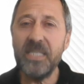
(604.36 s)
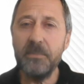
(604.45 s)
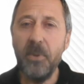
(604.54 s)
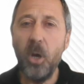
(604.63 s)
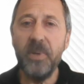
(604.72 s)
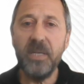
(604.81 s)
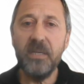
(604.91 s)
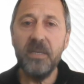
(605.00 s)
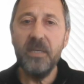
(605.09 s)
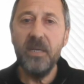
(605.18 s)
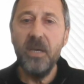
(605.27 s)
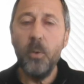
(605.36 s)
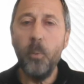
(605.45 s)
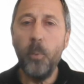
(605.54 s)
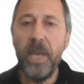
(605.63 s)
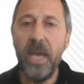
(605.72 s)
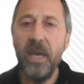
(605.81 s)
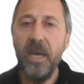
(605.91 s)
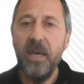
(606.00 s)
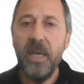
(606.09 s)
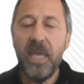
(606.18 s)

Musk moment where